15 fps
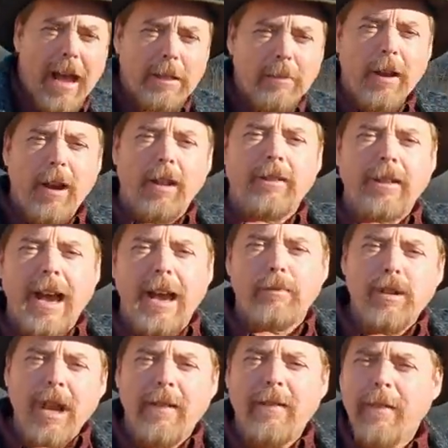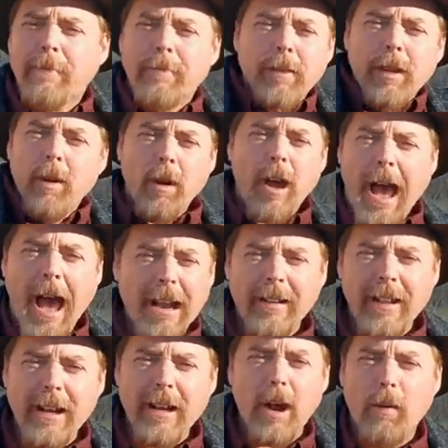me all the time, Jeff, how did
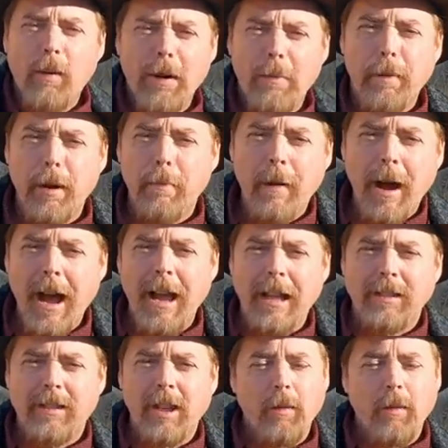they know where to put mines?